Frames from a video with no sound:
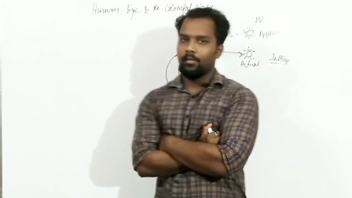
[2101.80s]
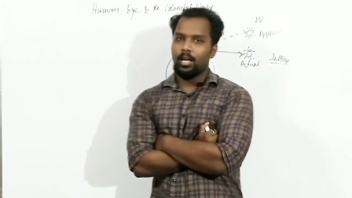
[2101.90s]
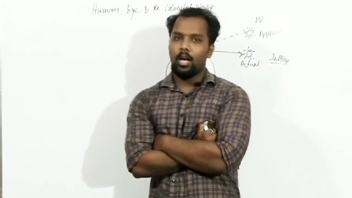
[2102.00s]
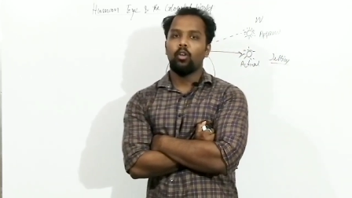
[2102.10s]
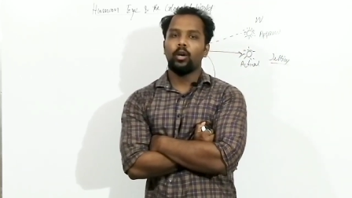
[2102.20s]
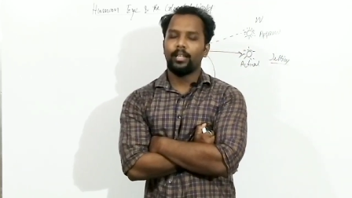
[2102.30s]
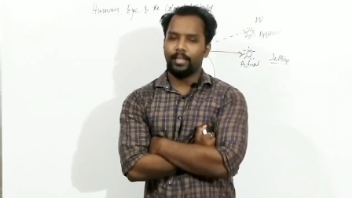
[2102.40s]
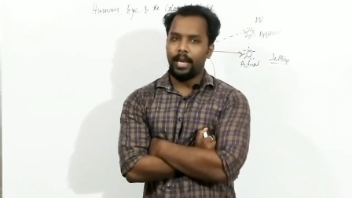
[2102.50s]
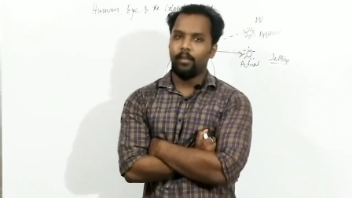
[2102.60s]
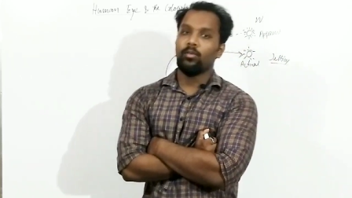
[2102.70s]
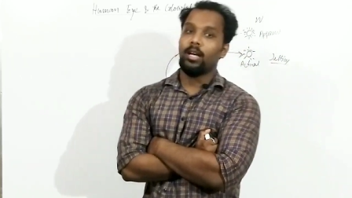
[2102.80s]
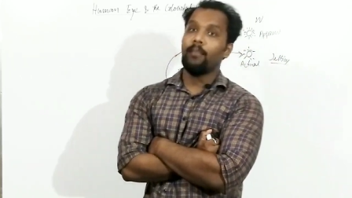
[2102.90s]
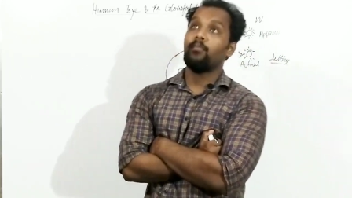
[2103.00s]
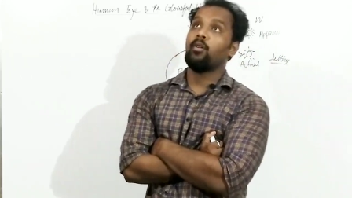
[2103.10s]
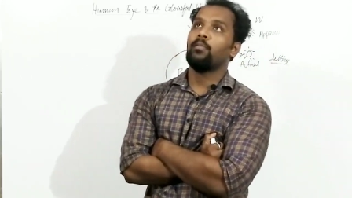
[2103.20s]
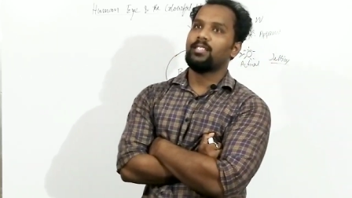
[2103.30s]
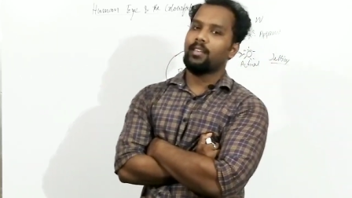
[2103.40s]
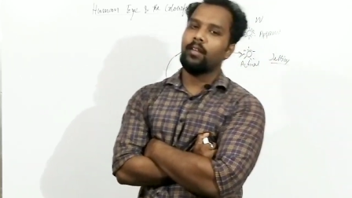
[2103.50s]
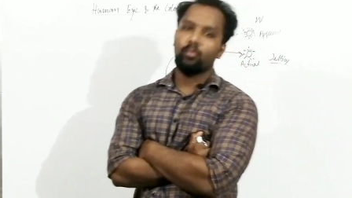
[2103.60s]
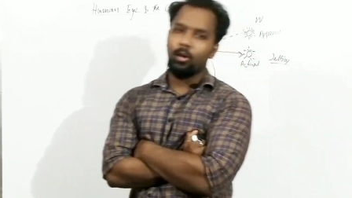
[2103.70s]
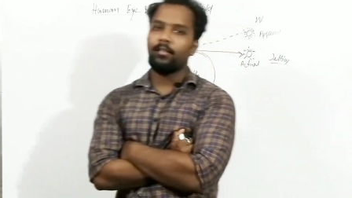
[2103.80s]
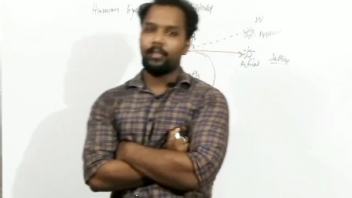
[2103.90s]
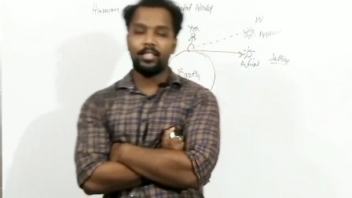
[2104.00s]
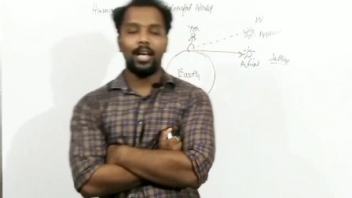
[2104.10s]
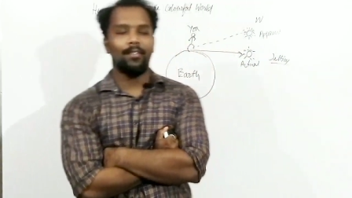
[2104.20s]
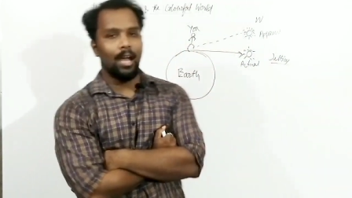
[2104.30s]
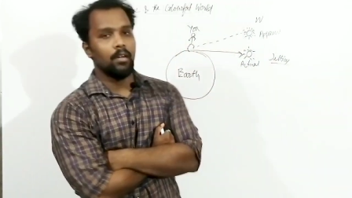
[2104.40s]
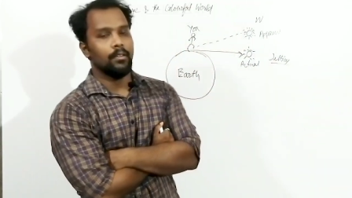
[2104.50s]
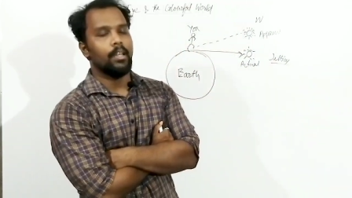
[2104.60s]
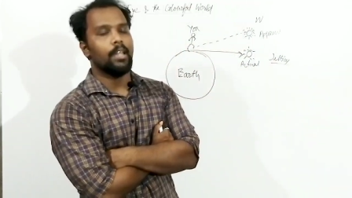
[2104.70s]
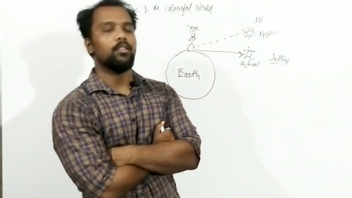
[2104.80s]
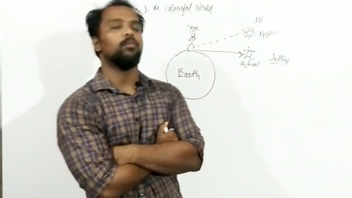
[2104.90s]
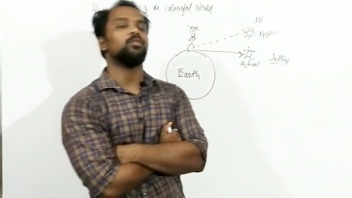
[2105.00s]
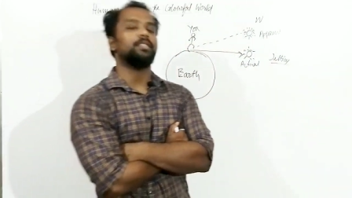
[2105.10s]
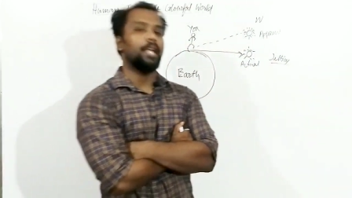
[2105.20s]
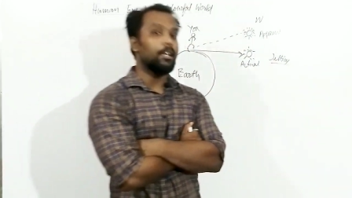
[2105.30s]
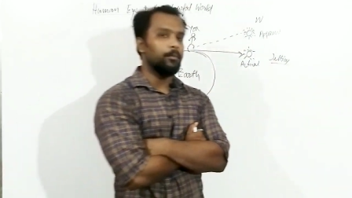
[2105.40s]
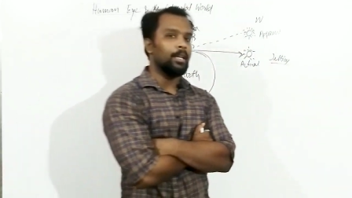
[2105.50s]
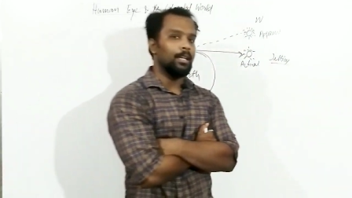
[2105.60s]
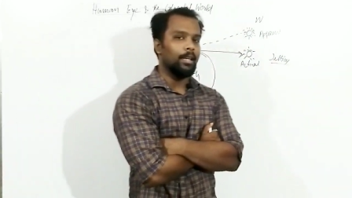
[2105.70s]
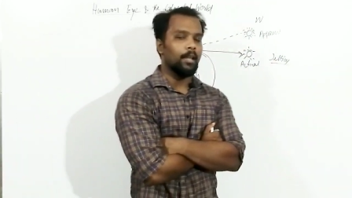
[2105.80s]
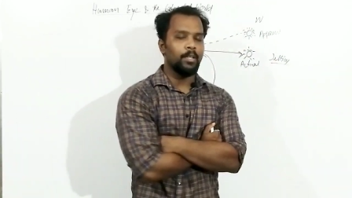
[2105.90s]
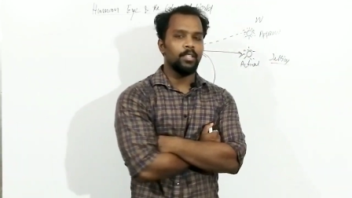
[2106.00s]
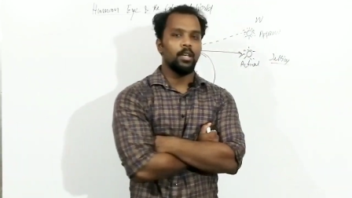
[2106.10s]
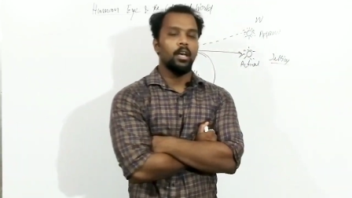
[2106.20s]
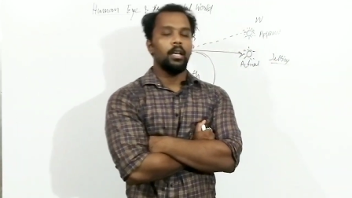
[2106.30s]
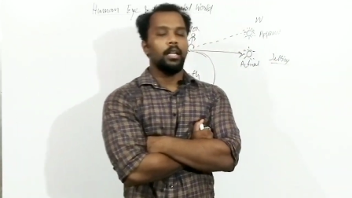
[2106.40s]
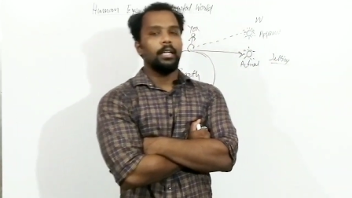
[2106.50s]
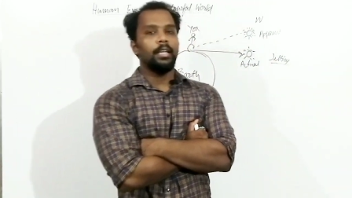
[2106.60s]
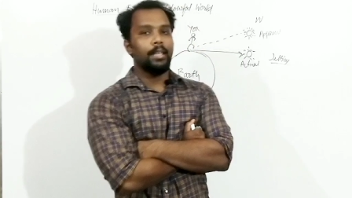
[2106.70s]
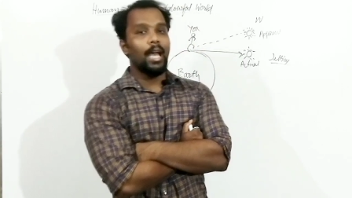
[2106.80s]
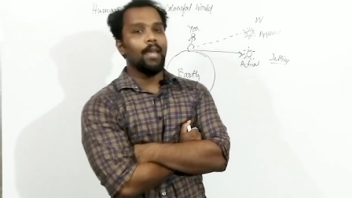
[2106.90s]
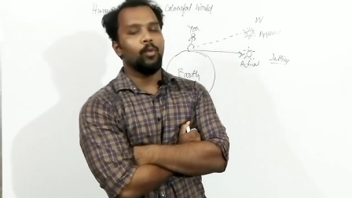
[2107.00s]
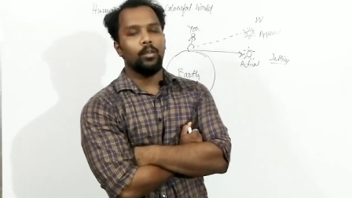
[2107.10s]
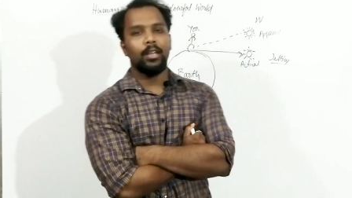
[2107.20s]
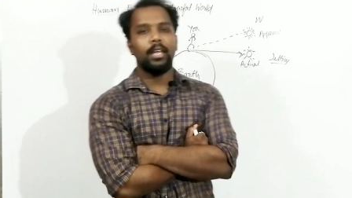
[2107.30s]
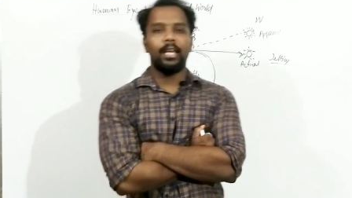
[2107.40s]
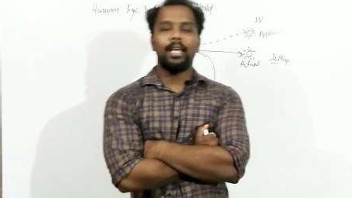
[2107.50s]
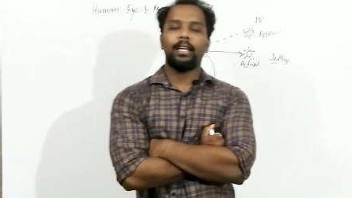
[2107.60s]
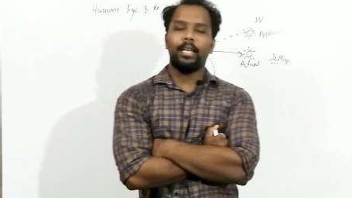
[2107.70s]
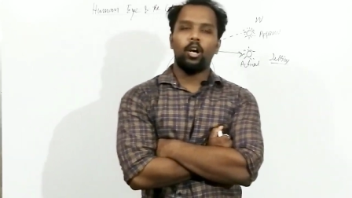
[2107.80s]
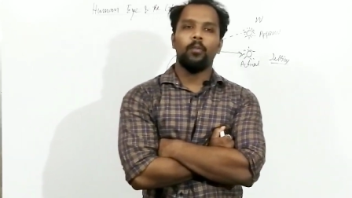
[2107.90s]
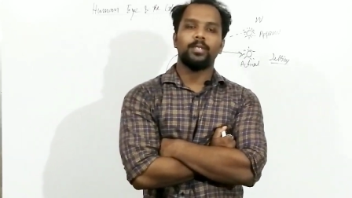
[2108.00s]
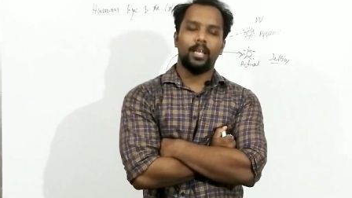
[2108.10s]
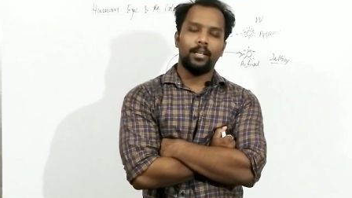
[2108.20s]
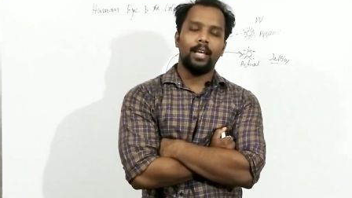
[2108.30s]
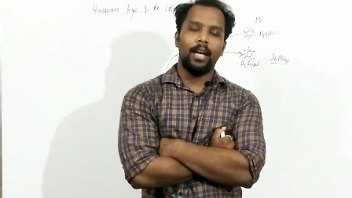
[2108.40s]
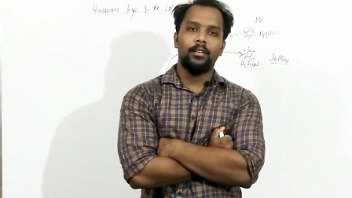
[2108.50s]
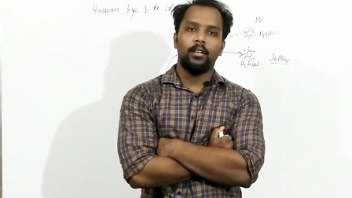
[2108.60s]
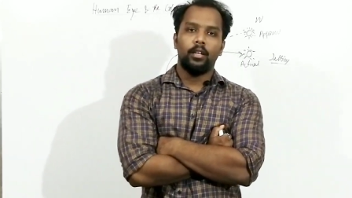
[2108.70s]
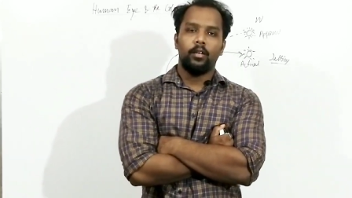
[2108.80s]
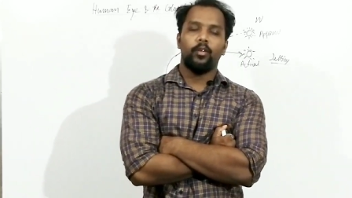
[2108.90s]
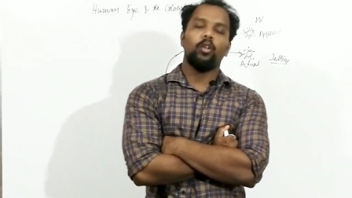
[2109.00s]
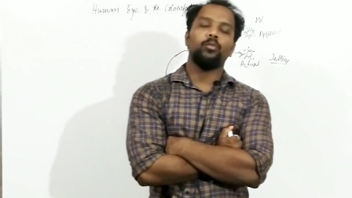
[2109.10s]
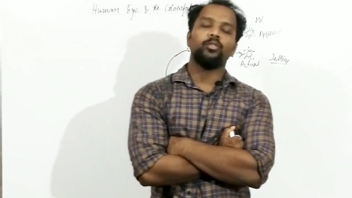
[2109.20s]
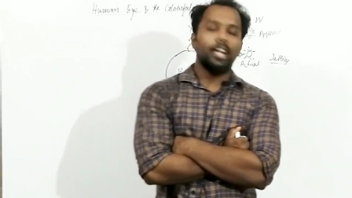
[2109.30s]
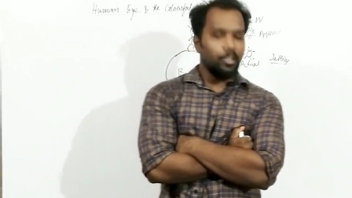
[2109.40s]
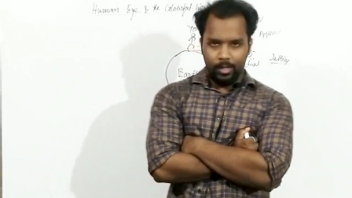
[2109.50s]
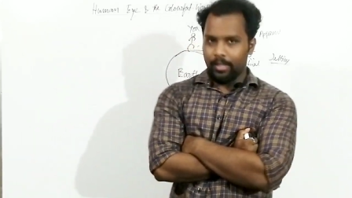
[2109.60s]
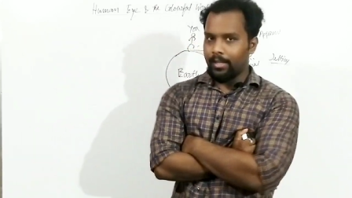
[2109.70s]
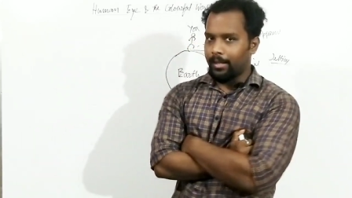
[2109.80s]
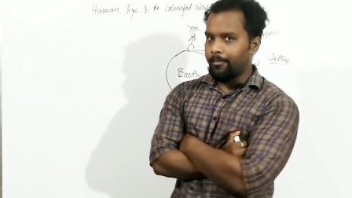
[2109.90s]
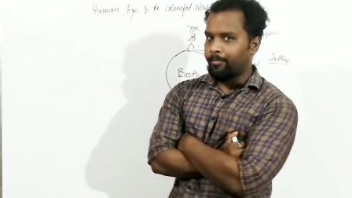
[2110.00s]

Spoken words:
how long it takes to come from the sun to reach our earth? There is almost 8 minutes late. That means the time when you are getting a ray of sunlight, you are almost 8 minutes late.